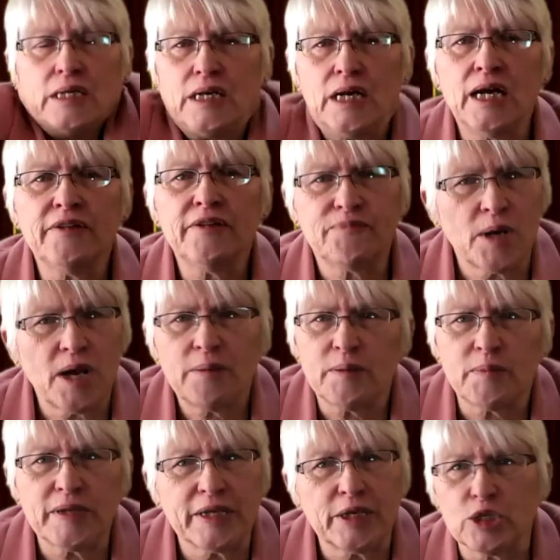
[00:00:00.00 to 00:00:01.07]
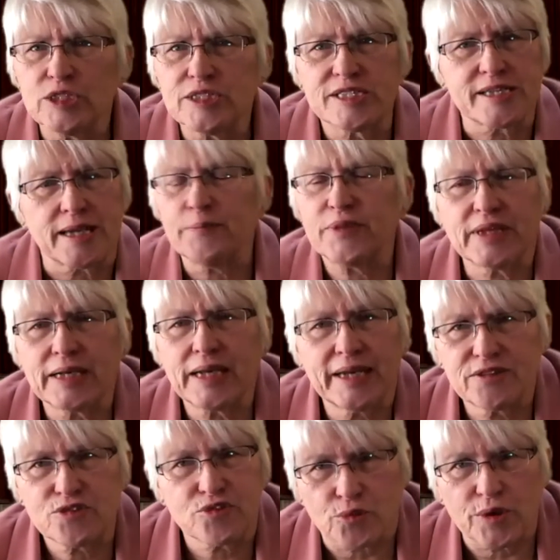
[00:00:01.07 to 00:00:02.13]
I've probably heard something
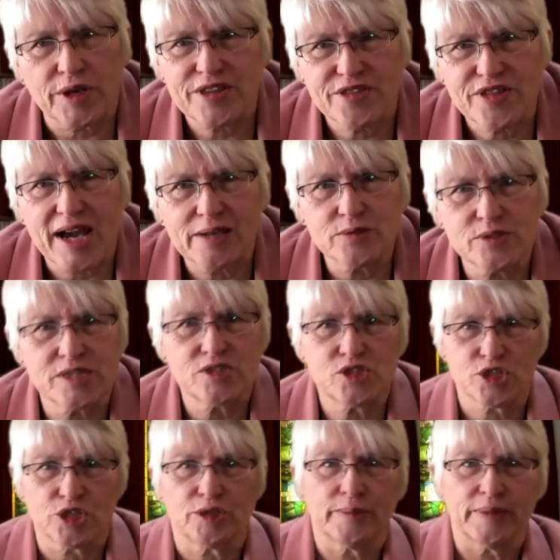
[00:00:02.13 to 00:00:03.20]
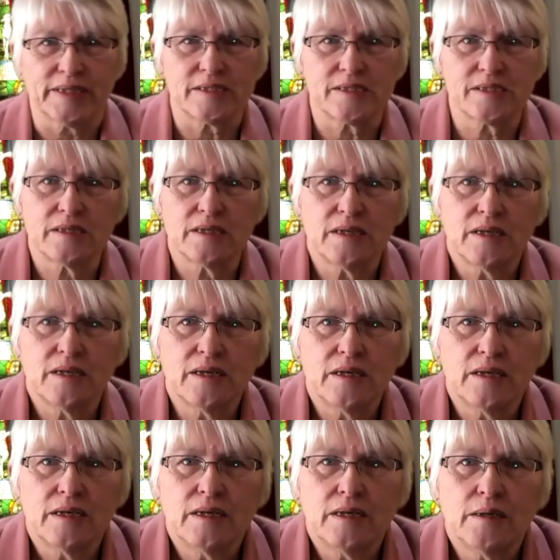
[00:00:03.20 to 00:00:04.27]
like 3,000 sermons,
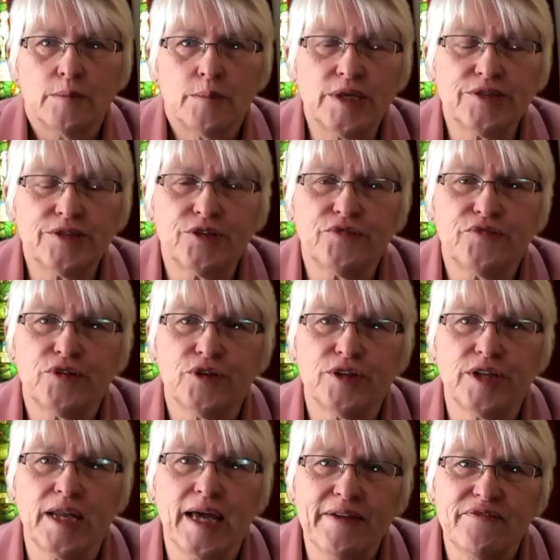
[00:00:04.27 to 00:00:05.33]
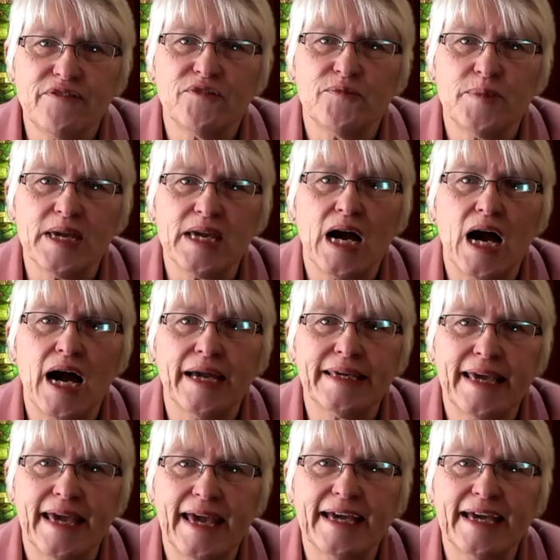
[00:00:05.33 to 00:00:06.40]
but the, for the life of me, I
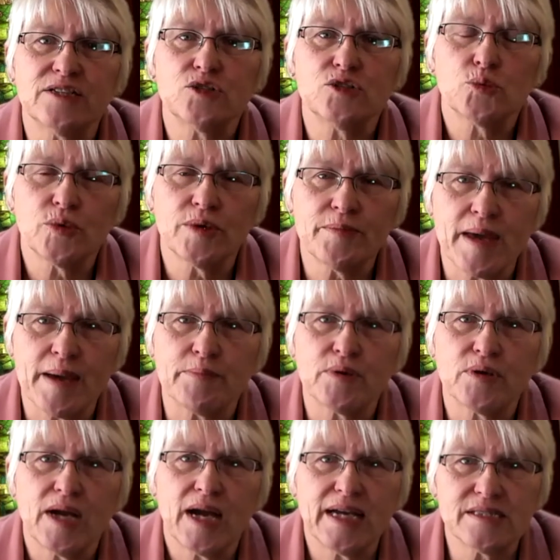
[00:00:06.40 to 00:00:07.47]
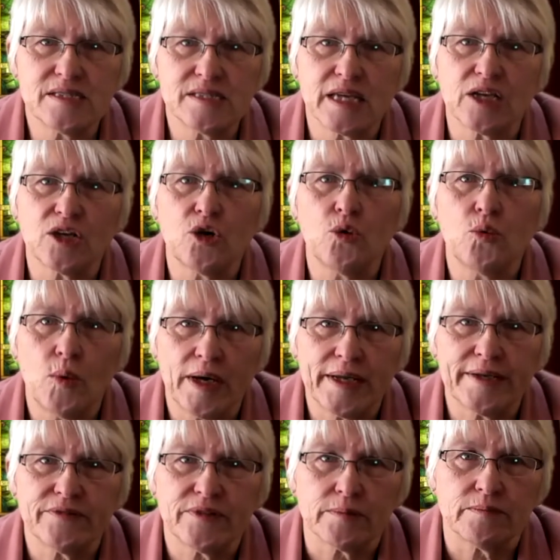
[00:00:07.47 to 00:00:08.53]
can't remember a single one
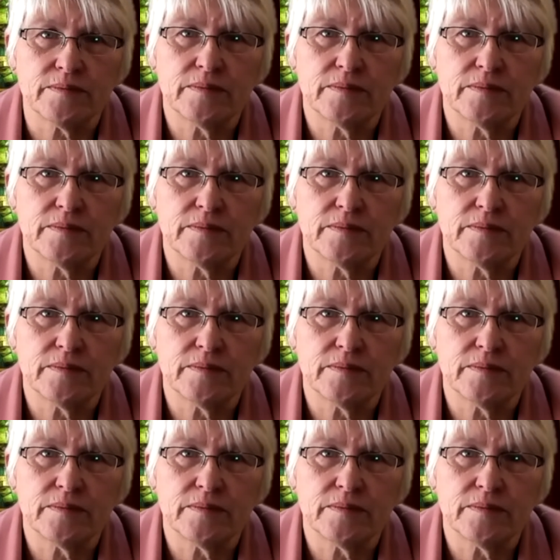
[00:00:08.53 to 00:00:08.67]
of them.